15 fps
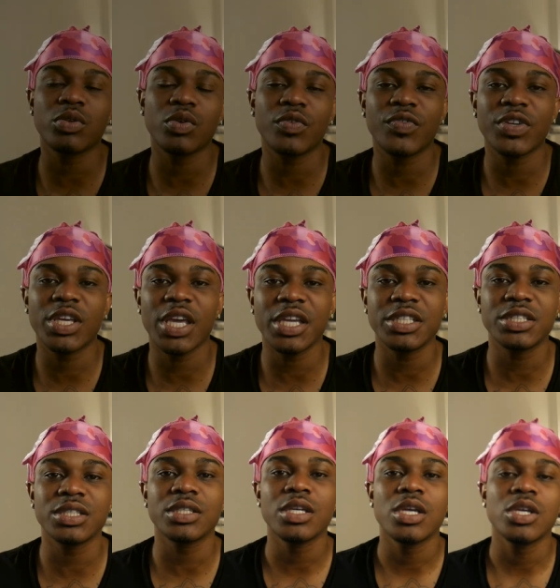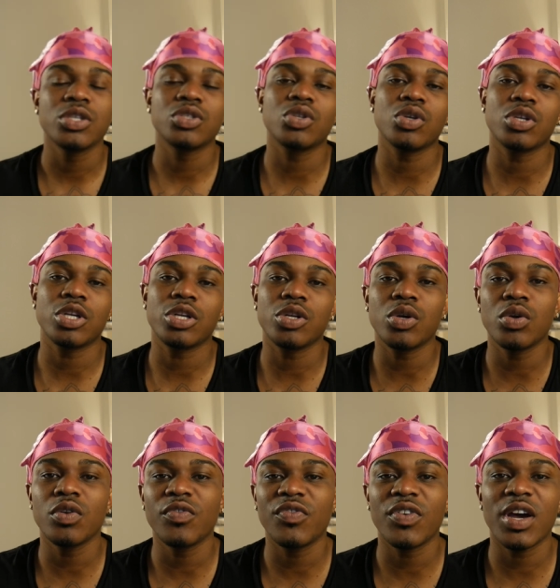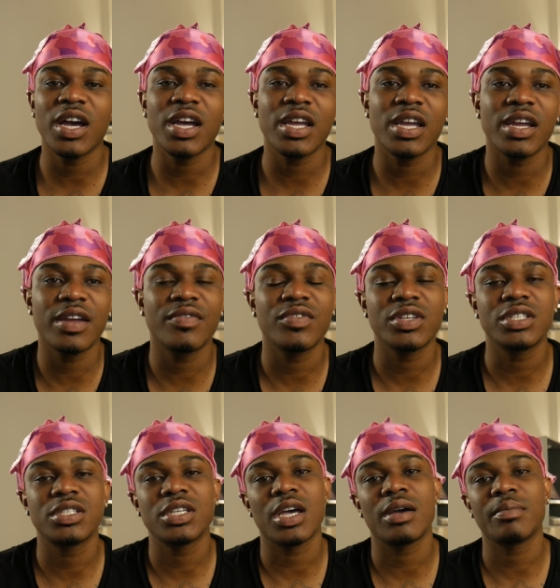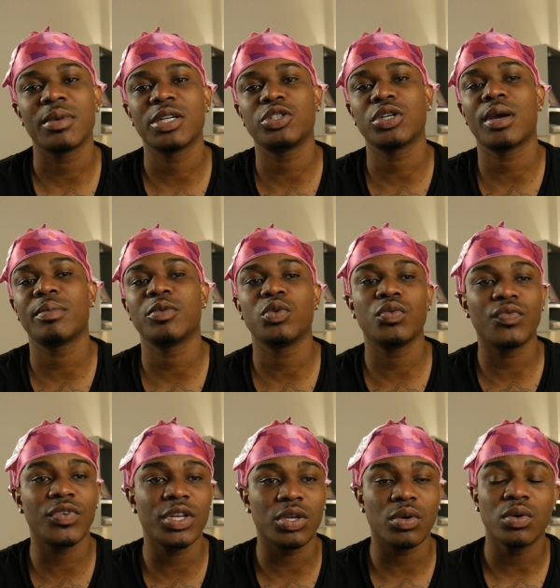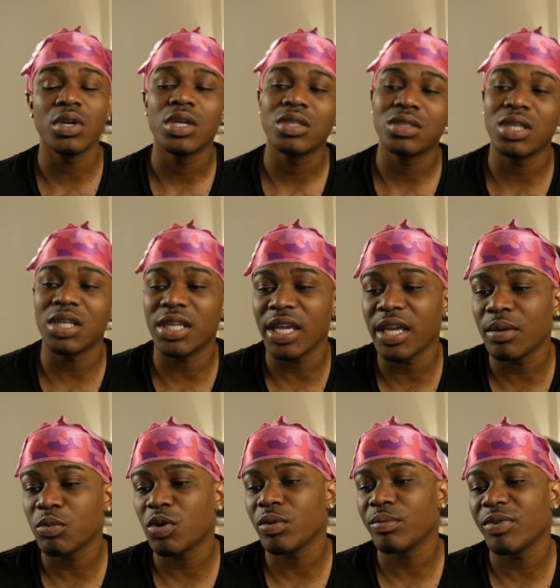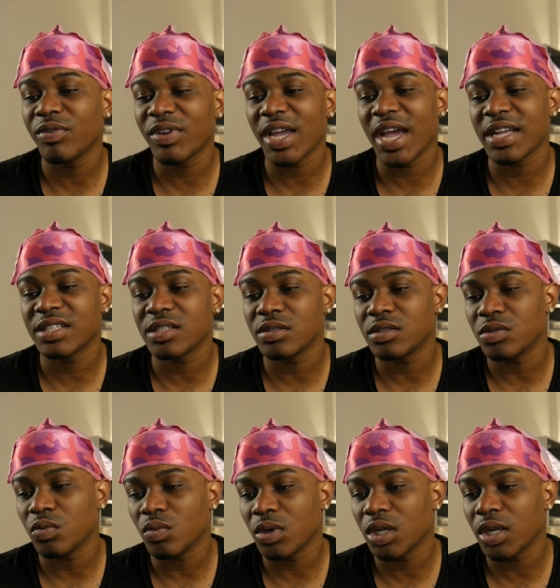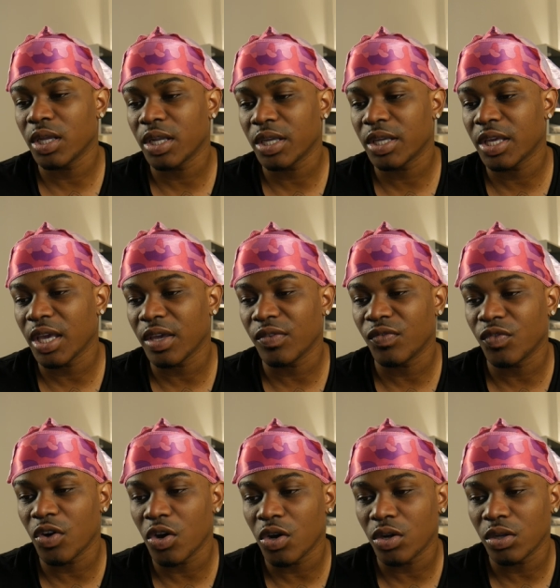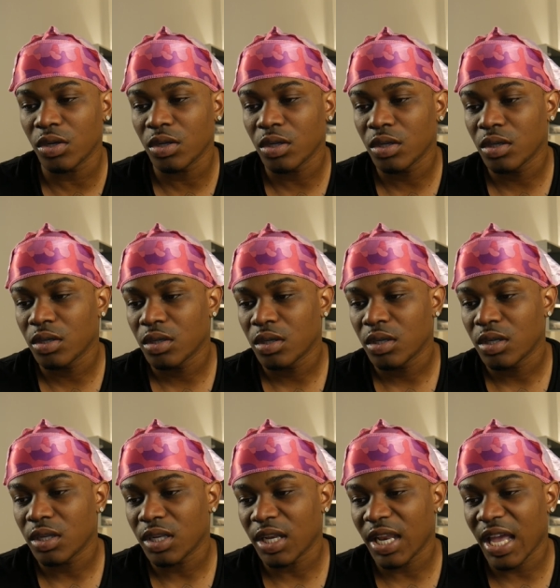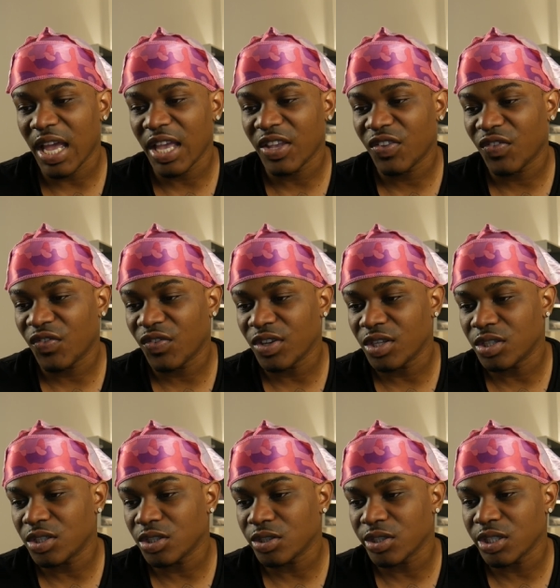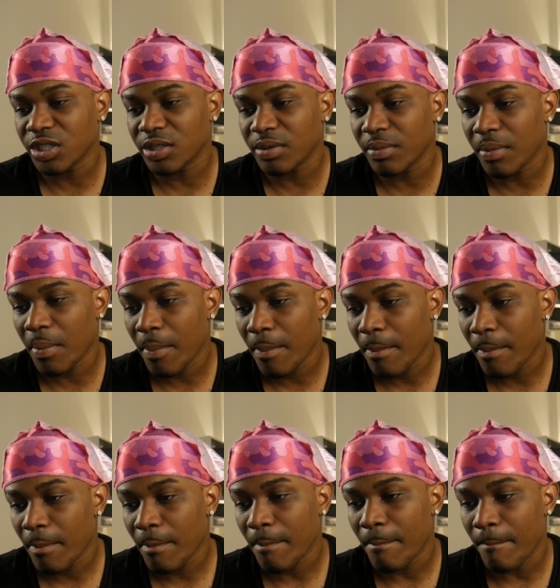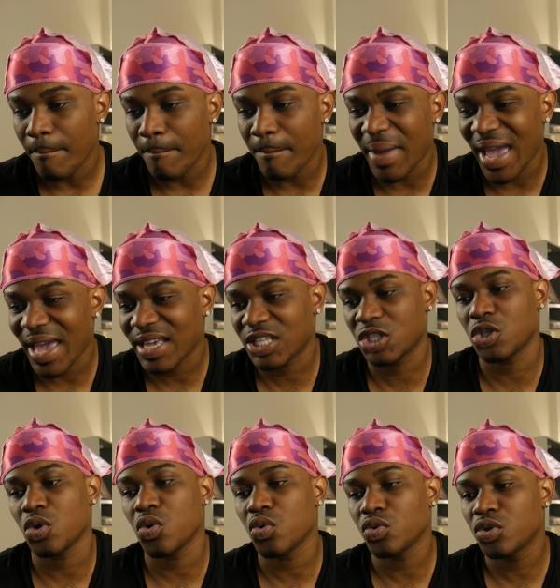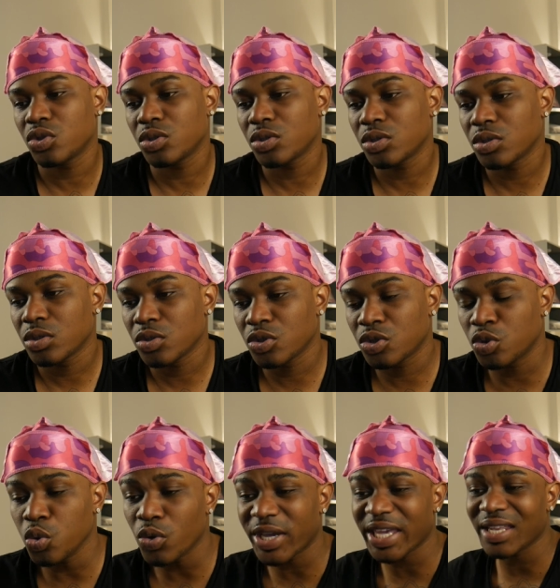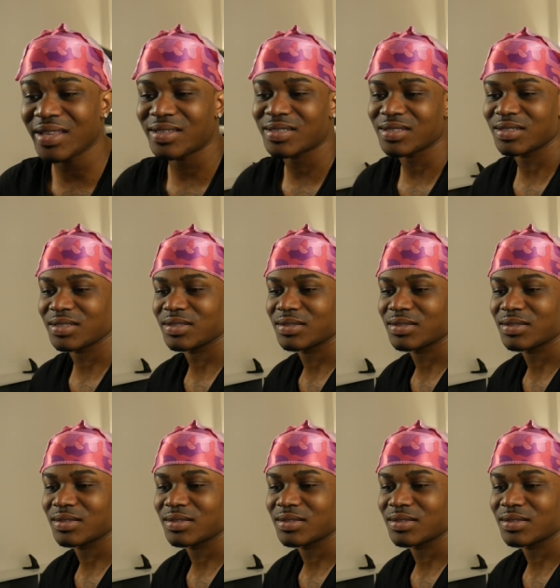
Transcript: notification so you're notified every time I drop a new video. Today I'm gonna be reacting to 100K Von, last featuring Maxo Tookit.